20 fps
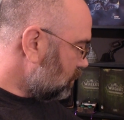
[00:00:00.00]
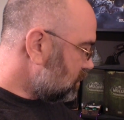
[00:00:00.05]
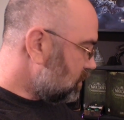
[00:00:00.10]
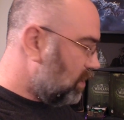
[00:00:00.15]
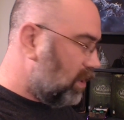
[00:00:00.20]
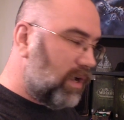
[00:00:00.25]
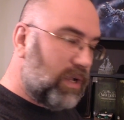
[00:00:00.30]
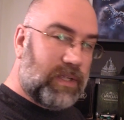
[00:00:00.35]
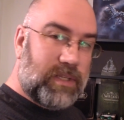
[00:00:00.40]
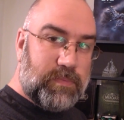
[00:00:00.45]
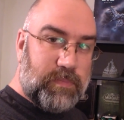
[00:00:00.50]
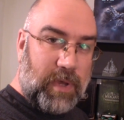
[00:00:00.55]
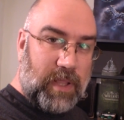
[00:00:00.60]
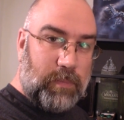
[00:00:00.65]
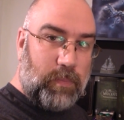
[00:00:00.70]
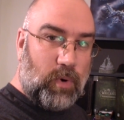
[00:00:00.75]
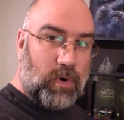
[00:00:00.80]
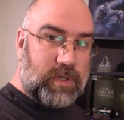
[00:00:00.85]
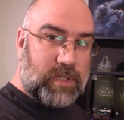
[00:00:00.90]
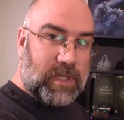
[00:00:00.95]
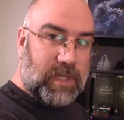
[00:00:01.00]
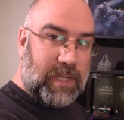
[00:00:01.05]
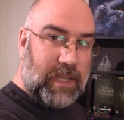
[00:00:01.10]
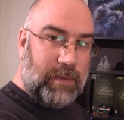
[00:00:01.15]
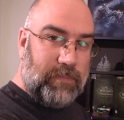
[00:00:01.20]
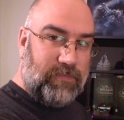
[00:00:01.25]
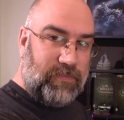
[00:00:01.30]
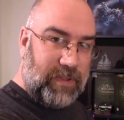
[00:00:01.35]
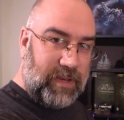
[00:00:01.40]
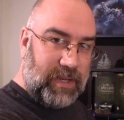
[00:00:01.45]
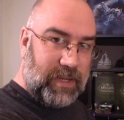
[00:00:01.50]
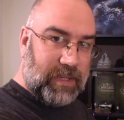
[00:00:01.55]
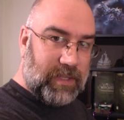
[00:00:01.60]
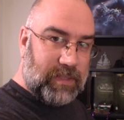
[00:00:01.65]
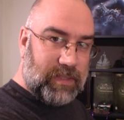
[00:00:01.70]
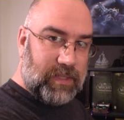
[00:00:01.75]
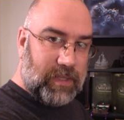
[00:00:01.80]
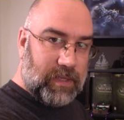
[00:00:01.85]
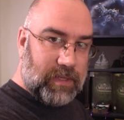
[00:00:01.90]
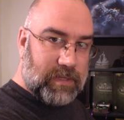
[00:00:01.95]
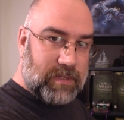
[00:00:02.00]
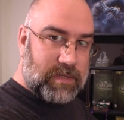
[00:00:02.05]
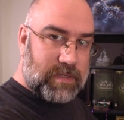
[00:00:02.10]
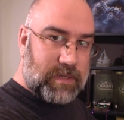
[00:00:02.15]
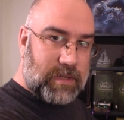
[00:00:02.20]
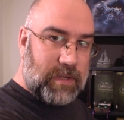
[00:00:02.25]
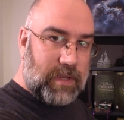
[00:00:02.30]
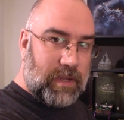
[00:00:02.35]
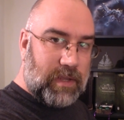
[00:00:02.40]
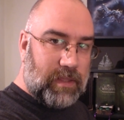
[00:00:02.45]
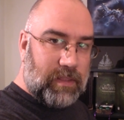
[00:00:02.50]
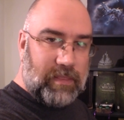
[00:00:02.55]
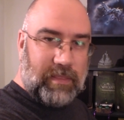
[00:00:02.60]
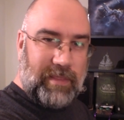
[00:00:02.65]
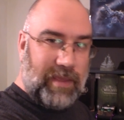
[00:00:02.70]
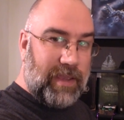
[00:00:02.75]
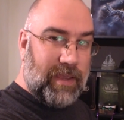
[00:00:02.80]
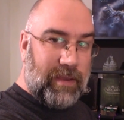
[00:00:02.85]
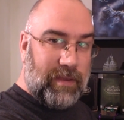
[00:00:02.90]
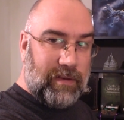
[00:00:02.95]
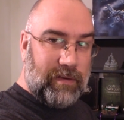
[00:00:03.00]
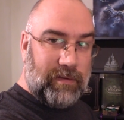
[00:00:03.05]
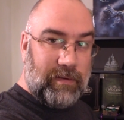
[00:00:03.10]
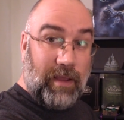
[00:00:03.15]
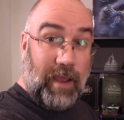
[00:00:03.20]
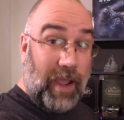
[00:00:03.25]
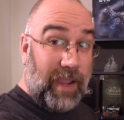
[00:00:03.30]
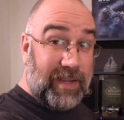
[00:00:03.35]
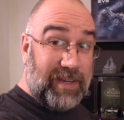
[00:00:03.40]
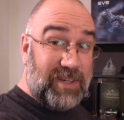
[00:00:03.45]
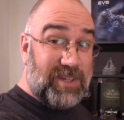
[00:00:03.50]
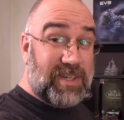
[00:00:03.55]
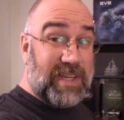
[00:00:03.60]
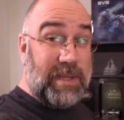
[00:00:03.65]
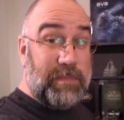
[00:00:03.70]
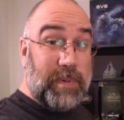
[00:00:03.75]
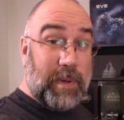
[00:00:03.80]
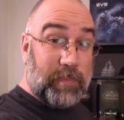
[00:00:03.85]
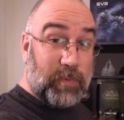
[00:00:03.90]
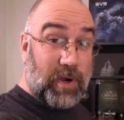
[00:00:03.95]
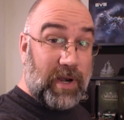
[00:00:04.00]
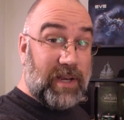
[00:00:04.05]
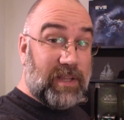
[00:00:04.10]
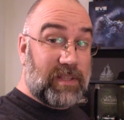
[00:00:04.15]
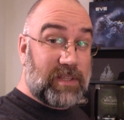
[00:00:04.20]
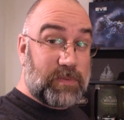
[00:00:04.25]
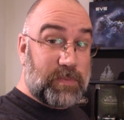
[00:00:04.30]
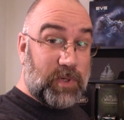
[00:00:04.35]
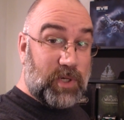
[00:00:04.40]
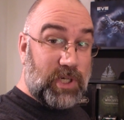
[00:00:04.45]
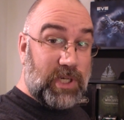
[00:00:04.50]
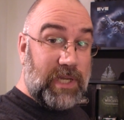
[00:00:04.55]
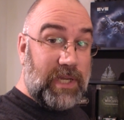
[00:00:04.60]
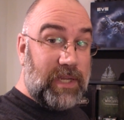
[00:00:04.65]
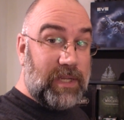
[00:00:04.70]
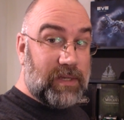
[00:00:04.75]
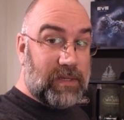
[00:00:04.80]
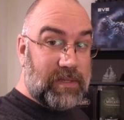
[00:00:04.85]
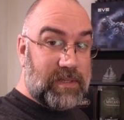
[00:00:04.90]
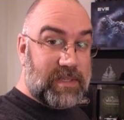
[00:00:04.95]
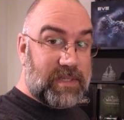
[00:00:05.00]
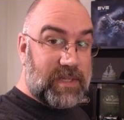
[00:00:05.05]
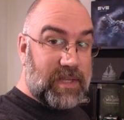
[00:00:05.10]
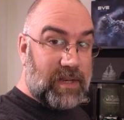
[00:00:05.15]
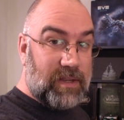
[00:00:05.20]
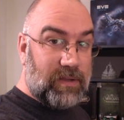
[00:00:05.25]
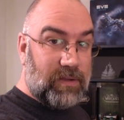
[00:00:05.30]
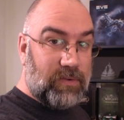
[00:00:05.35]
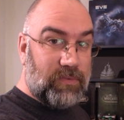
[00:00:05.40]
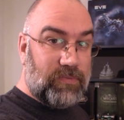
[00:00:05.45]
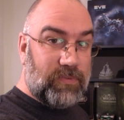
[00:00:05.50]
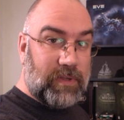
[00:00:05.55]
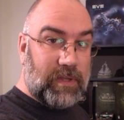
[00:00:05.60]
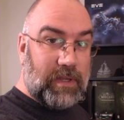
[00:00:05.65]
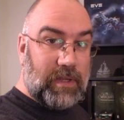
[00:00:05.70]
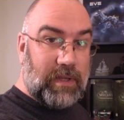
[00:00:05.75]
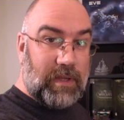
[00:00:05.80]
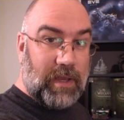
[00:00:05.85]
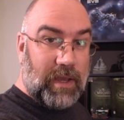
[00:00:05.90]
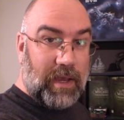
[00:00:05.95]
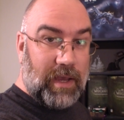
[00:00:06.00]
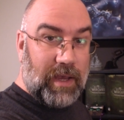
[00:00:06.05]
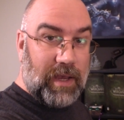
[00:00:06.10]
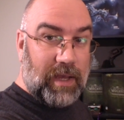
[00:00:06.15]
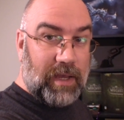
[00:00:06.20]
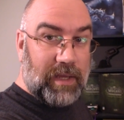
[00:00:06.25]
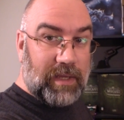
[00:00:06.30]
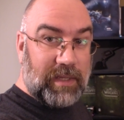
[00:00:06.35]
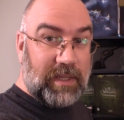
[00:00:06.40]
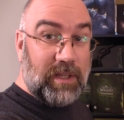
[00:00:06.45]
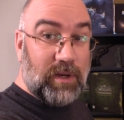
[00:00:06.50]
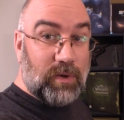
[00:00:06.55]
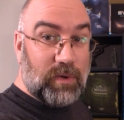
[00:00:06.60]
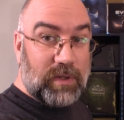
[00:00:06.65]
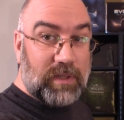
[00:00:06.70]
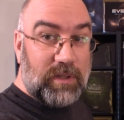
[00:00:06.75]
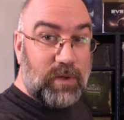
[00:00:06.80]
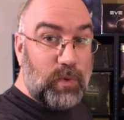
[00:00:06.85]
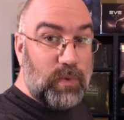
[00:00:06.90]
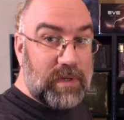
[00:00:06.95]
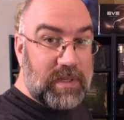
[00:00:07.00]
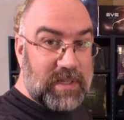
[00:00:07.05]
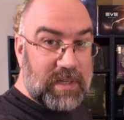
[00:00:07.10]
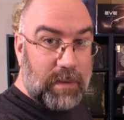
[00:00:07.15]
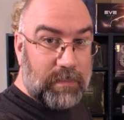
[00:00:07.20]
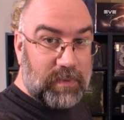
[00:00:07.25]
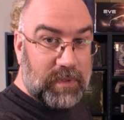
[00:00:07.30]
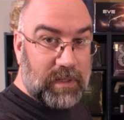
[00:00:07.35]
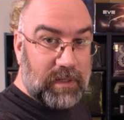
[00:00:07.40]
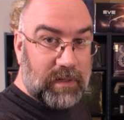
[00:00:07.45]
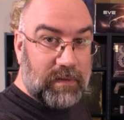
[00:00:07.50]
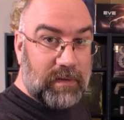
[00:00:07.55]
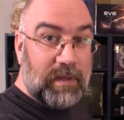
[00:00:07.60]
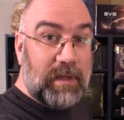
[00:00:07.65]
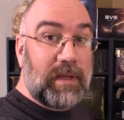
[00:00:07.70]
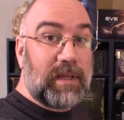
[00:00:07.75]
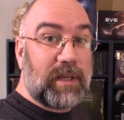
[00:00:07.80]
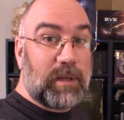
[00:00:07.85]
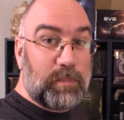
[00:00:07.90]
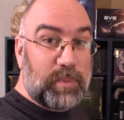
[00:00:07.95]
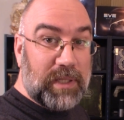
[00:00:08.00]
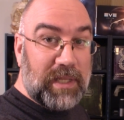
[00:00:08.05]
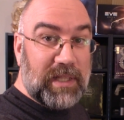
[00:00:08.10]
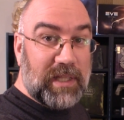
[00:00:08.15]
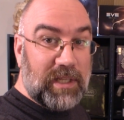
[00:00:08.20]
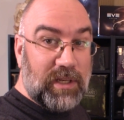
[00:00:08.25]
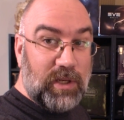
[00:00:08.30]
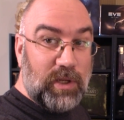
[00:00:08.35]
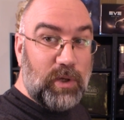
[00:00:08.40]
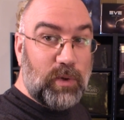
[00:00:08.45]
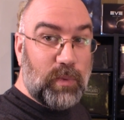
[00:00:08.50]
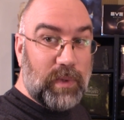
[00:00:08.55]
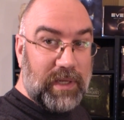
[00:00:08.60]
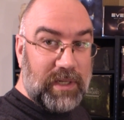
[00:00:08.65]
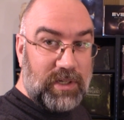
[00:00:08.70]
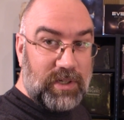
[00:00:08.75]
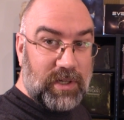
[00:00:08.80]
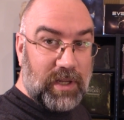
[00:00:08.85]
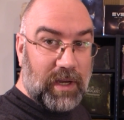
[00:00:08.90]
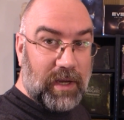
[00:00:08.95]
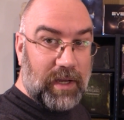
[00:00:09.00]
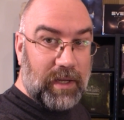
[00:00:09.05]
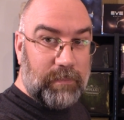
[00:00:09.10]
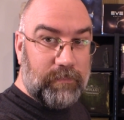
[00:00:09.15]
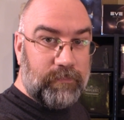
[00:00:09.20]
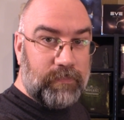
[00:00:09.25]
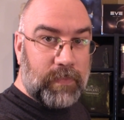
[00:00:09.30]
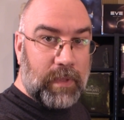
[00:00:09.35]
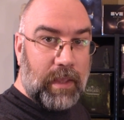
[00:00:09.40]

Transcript: know, as long as motherboards can keep fitting in this, then I can just keep upgrading this machine instead of, uh, you know, doing something completely new each time.